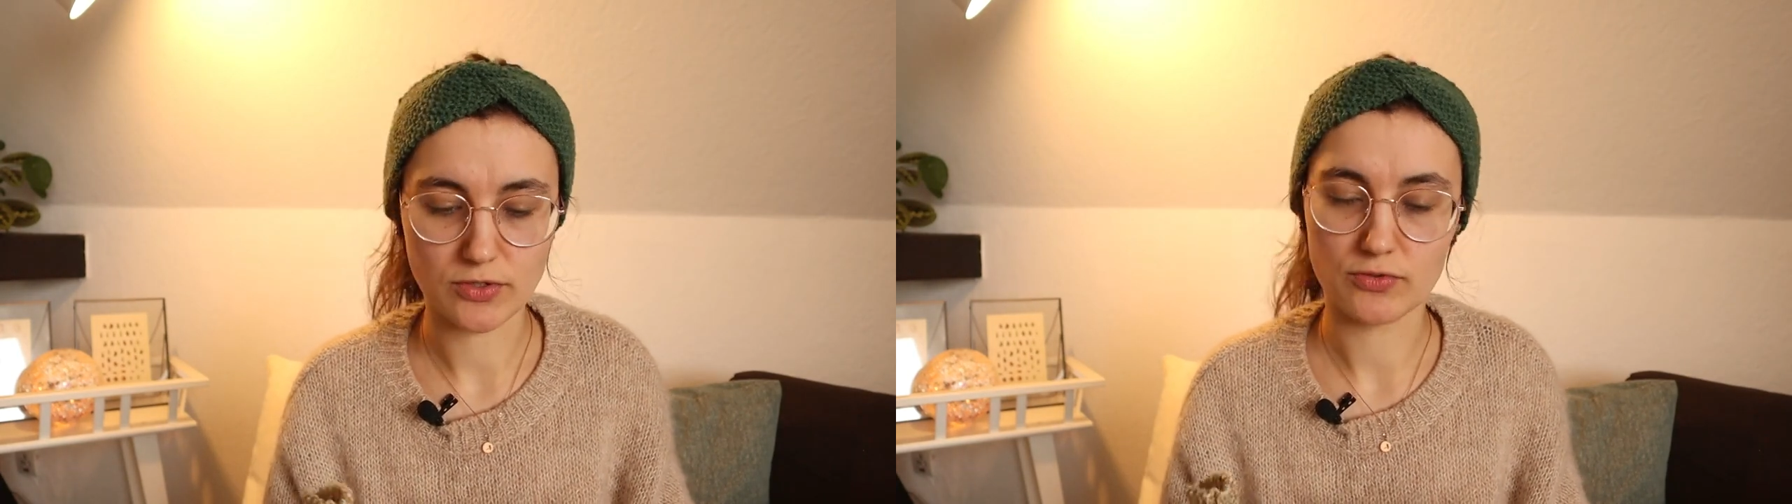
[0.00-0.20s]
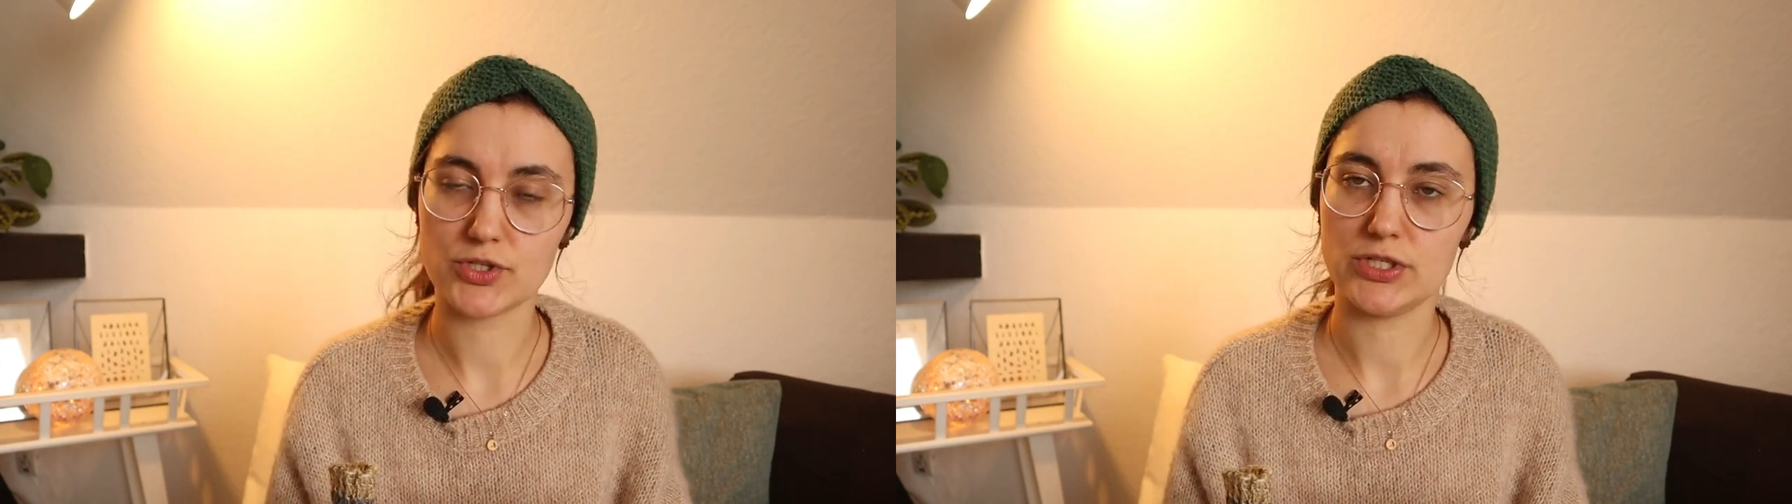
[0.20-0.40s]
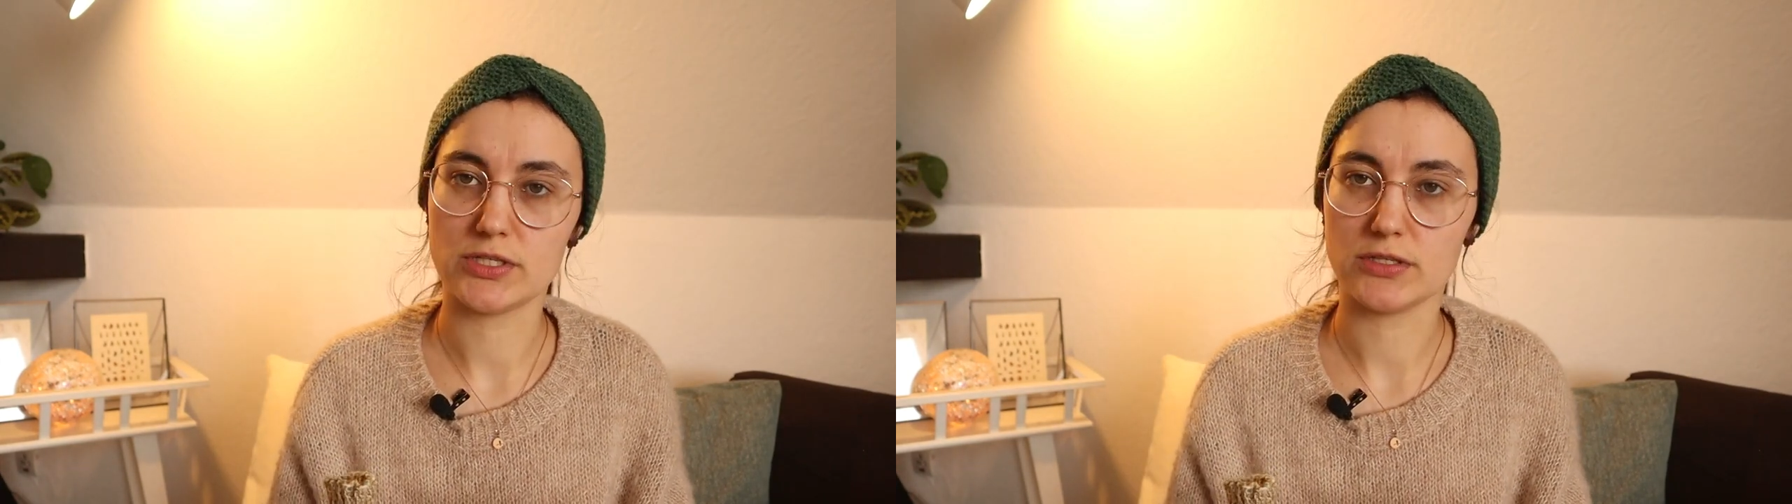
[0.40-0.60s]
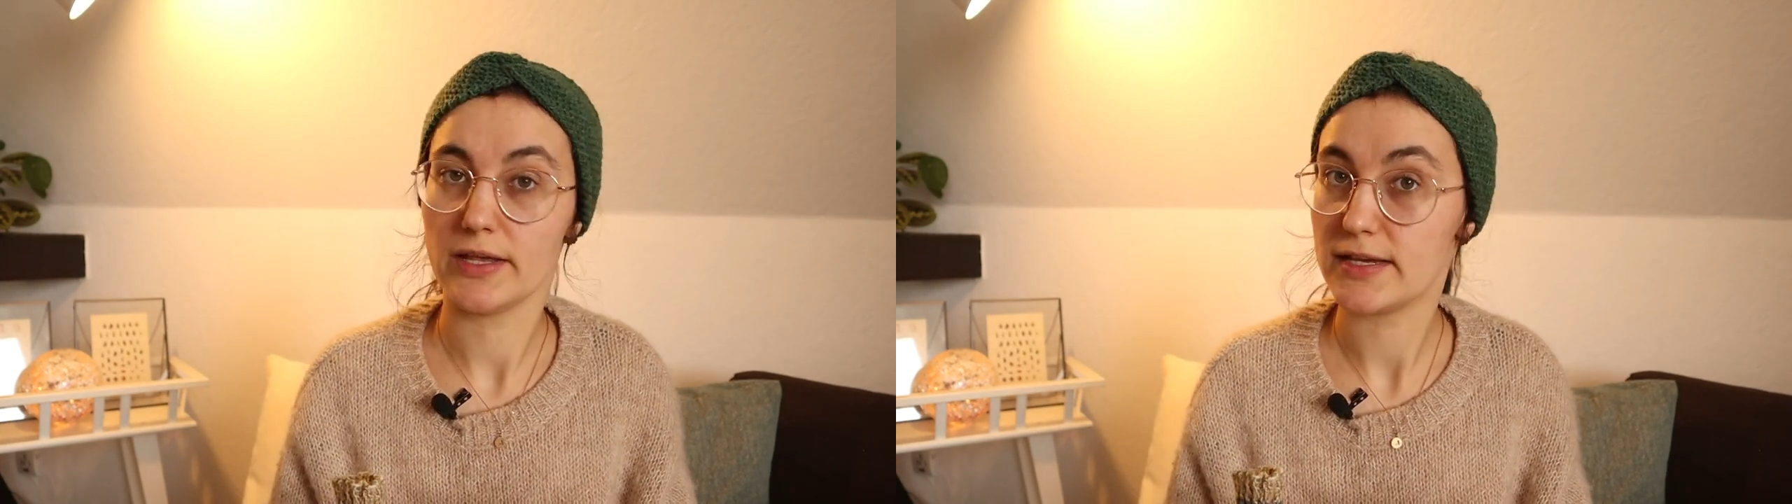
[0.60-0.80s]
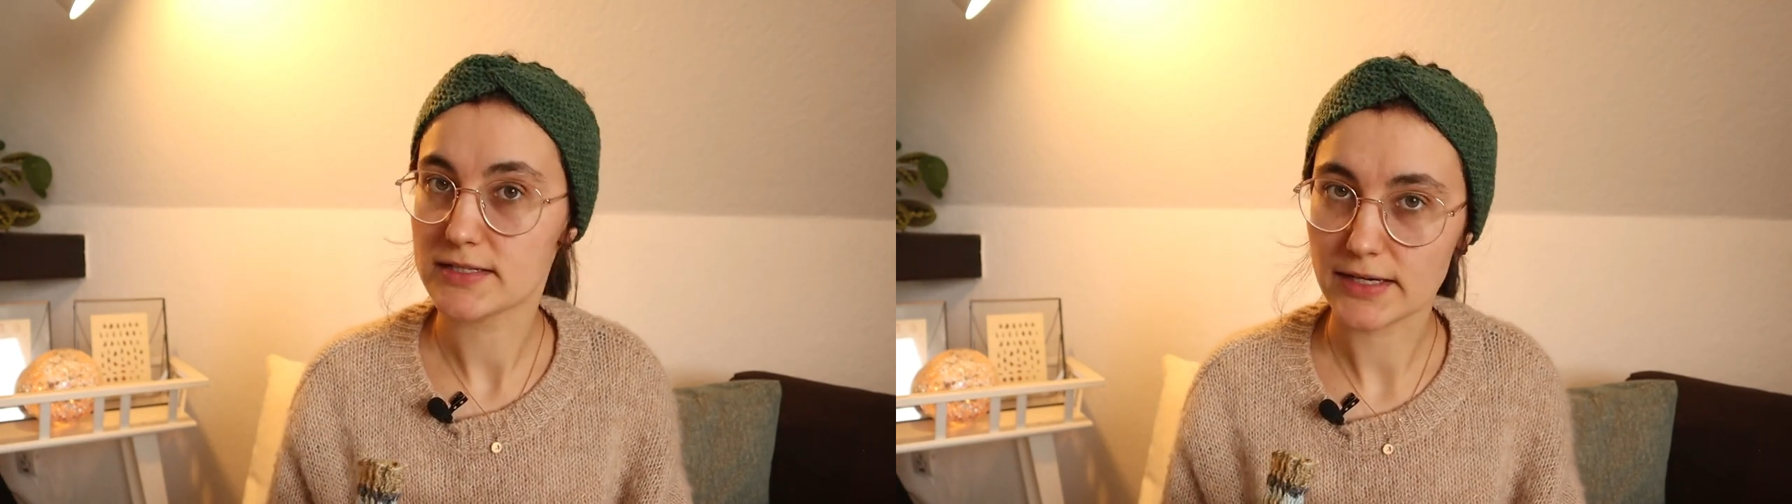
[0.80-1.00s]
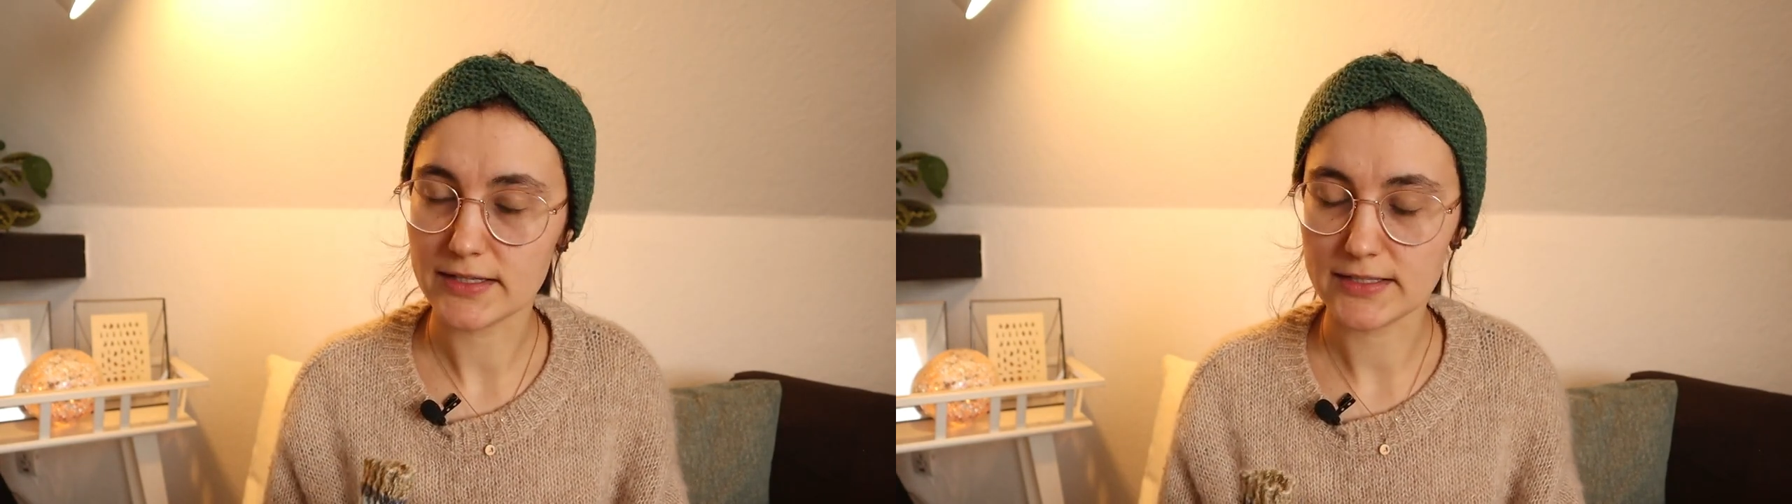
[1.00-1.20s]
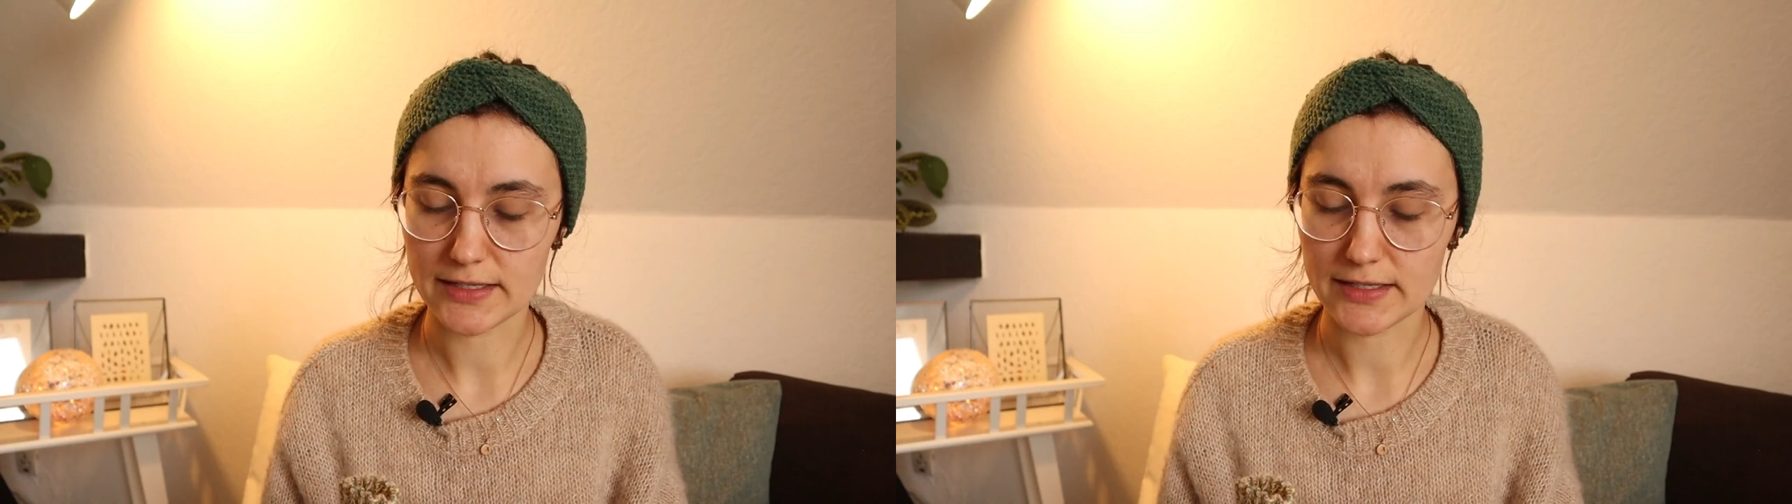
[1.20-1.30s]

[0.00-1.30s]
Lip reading: so she still has tiny,